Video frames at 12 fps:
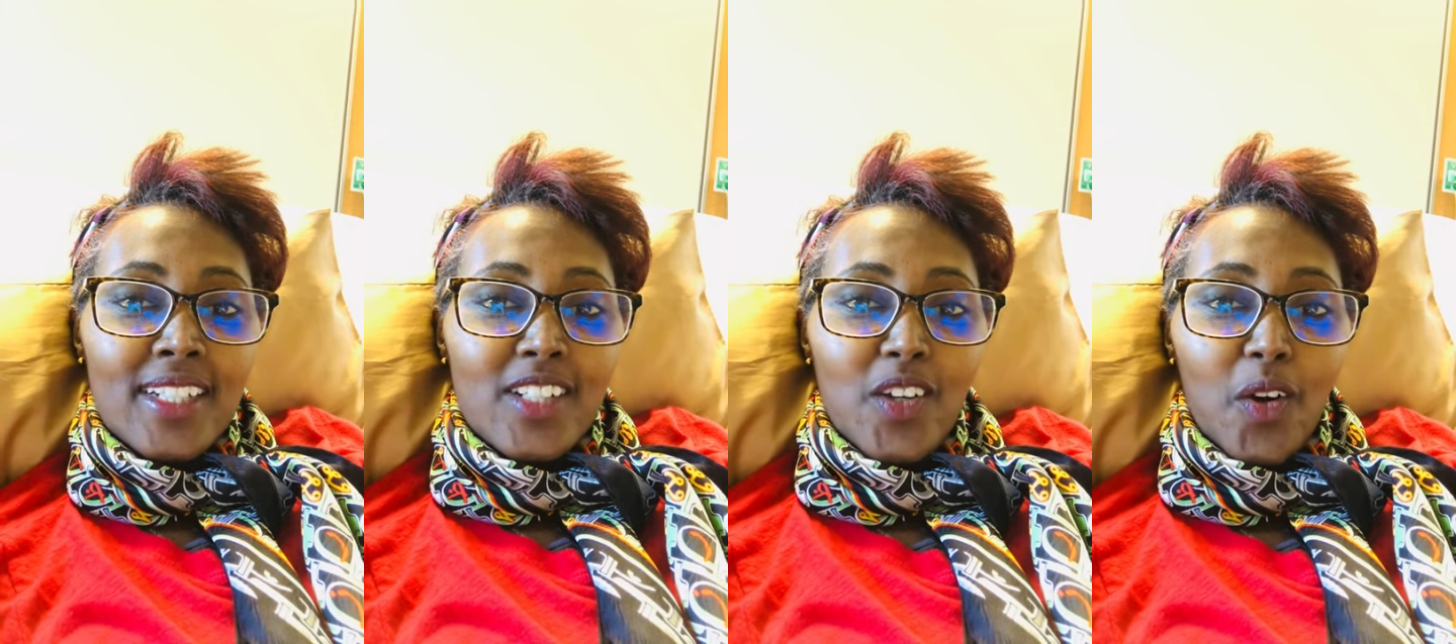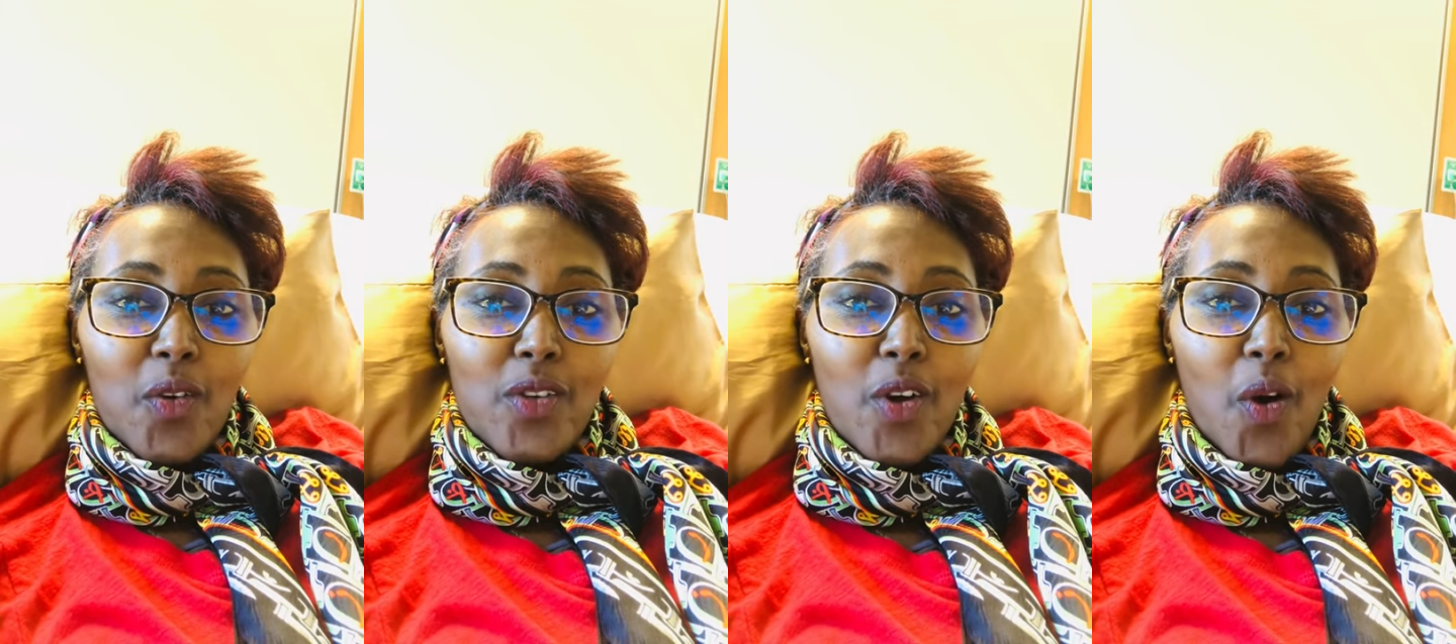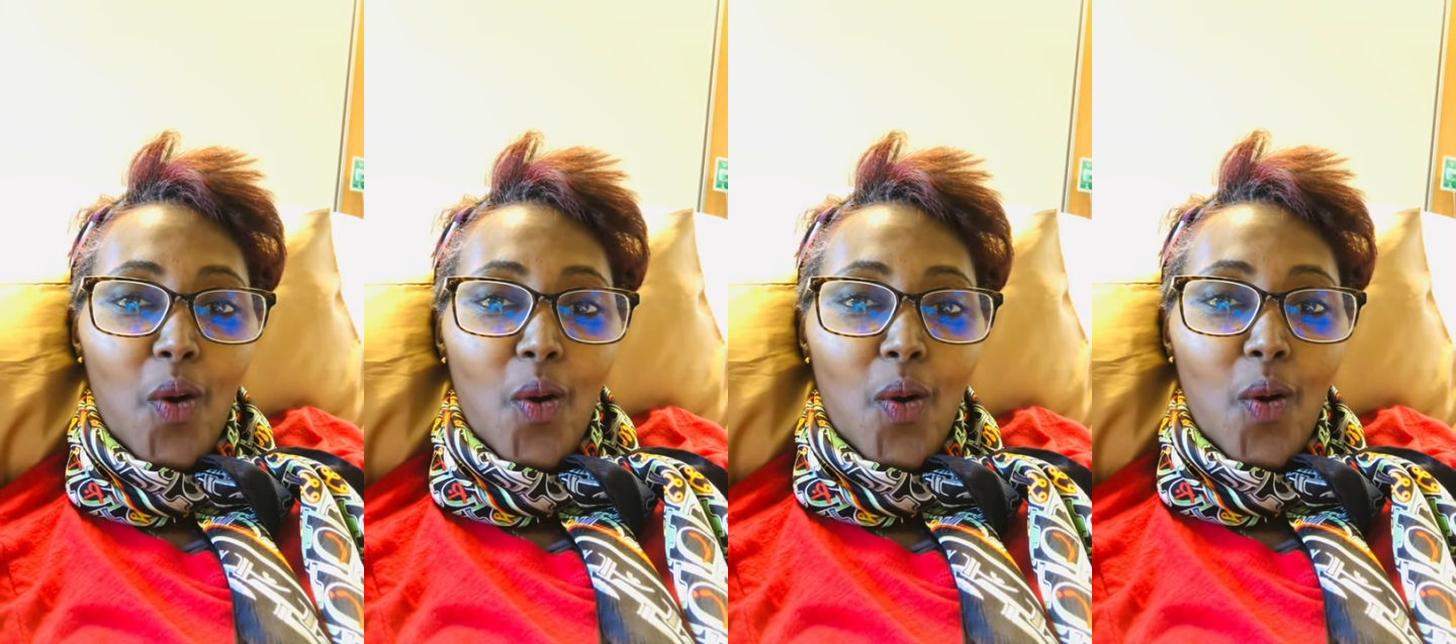Going
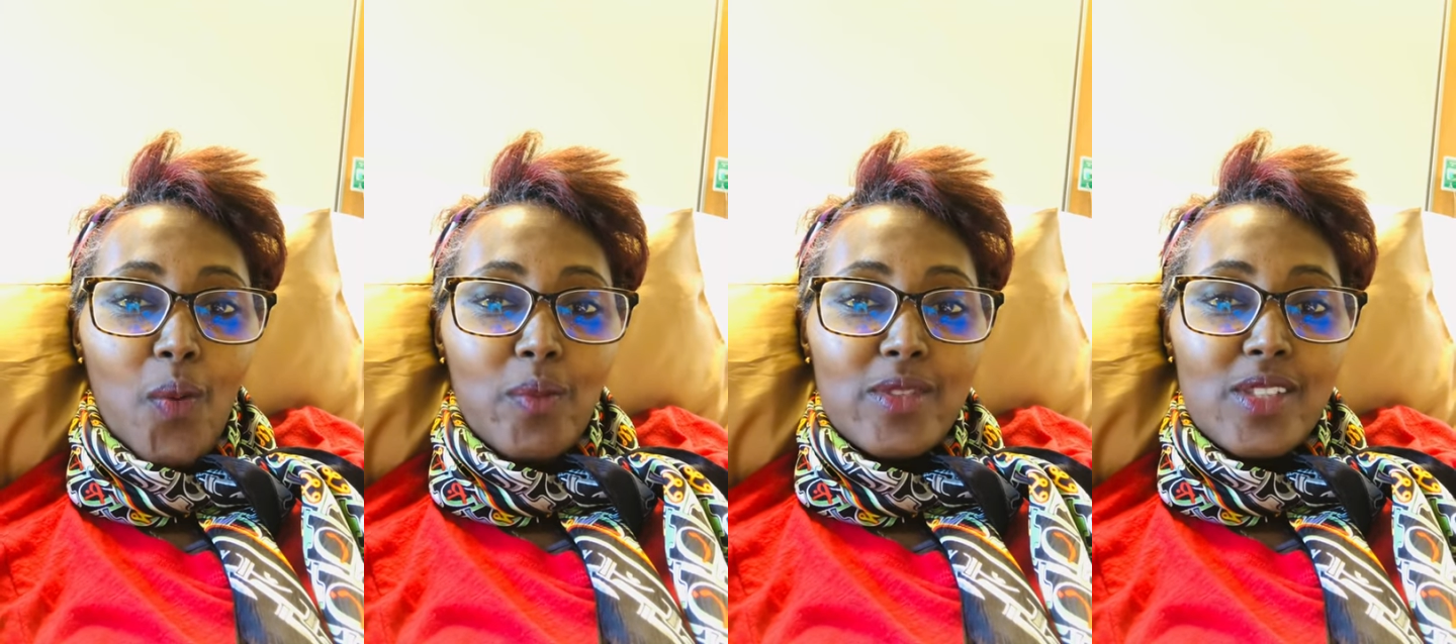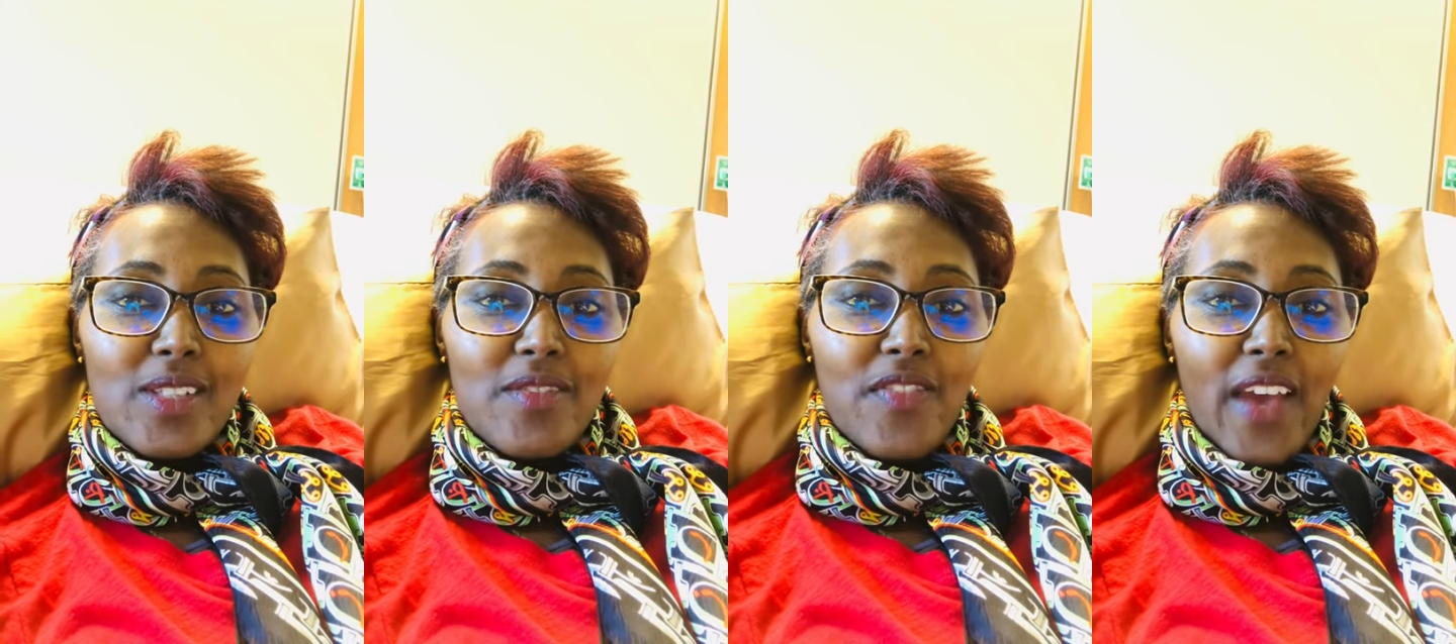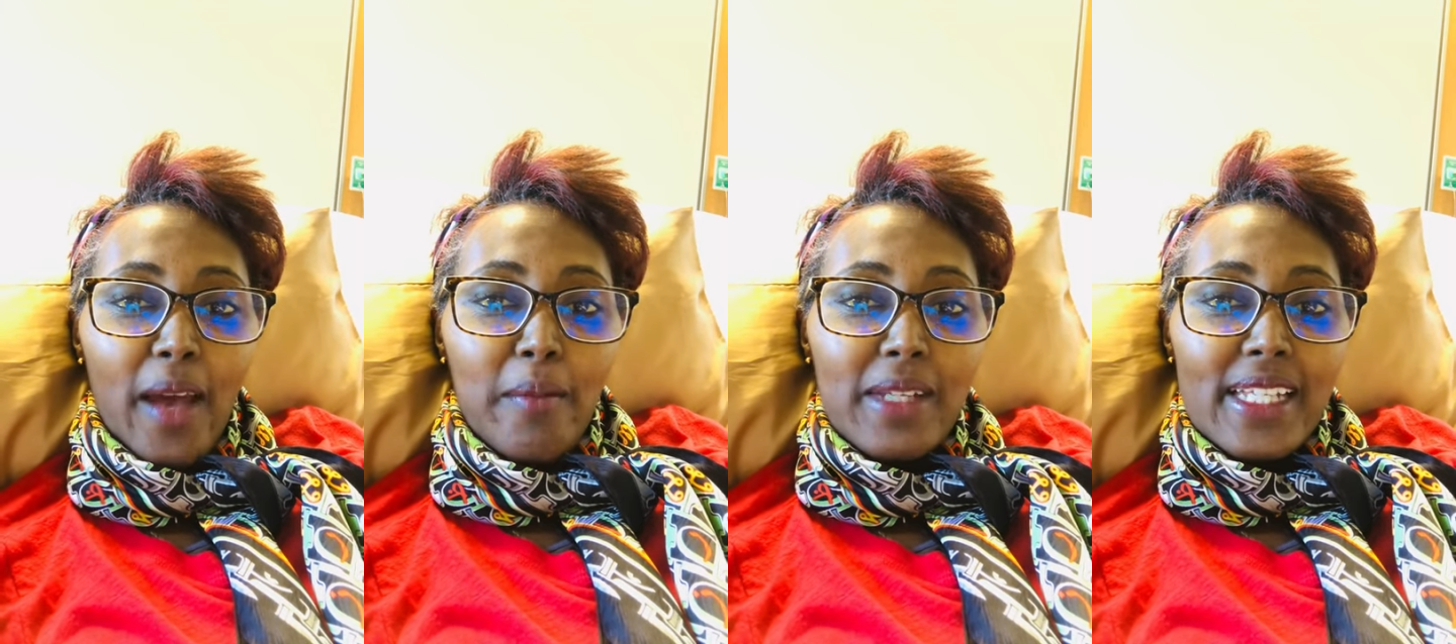home to the
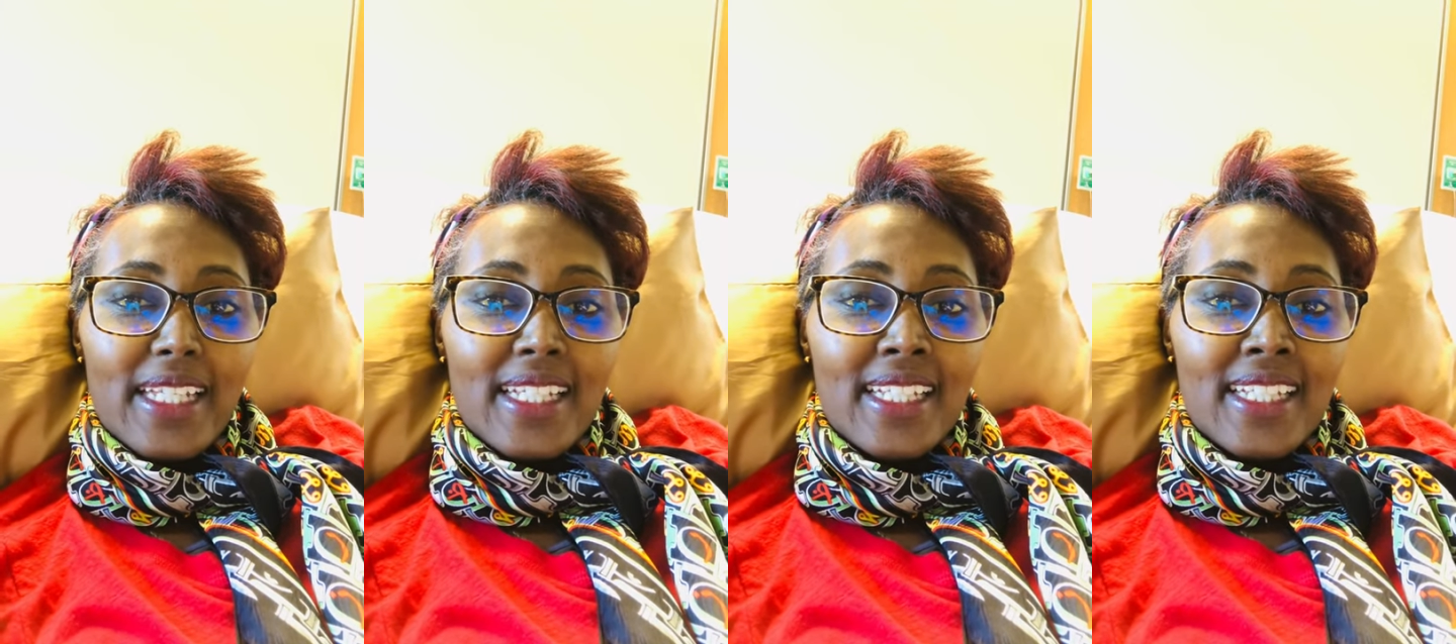family,